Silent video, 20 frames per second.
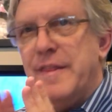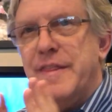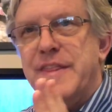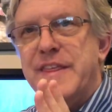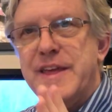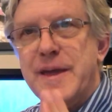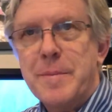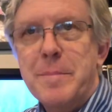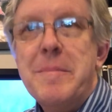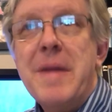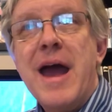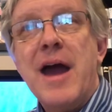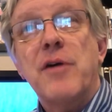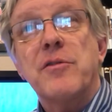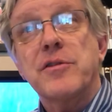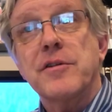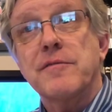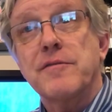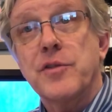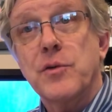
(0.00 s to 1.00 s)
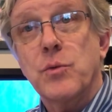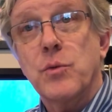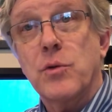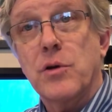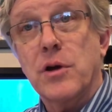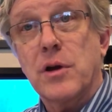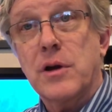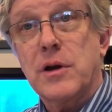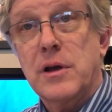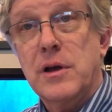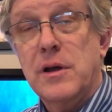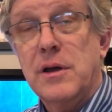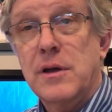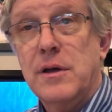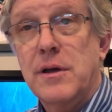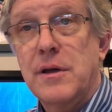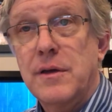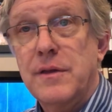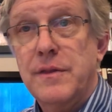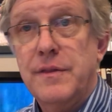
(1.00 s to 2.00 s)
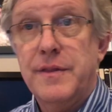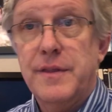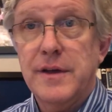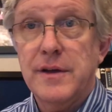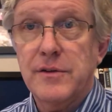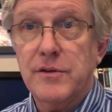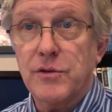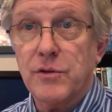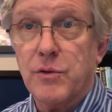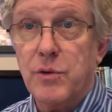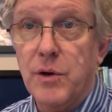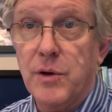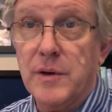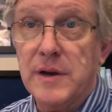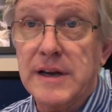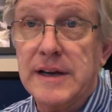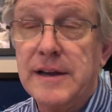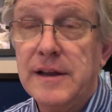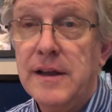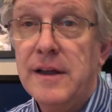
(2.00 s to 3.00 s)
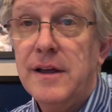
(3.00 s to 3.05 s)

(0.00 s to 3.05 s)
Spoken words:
the amount of the work that you're quoting.